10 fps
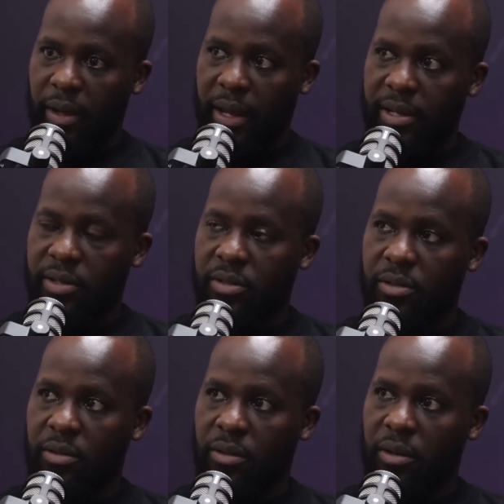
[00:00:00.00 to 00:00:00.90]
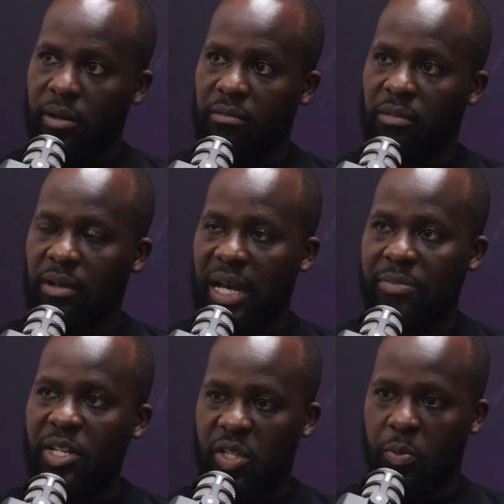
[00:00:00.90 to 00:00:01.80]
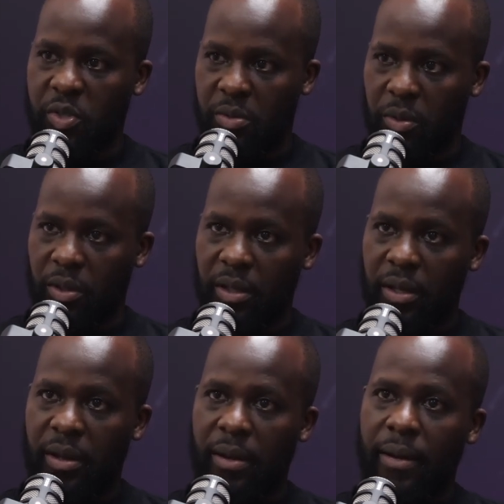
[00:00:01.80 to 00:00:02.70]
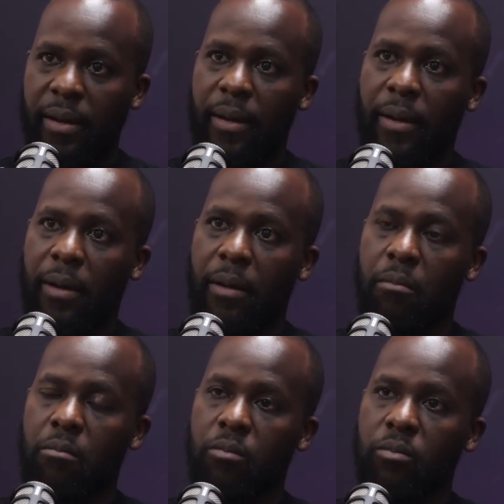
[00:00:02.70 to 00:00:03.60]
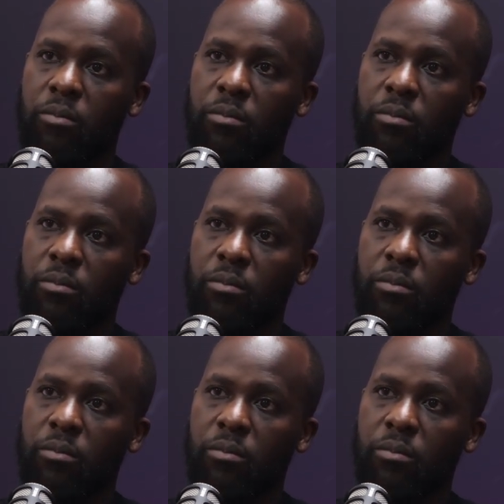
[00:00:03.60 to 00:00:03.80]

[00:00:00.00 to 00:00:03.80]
And, as much as possible, the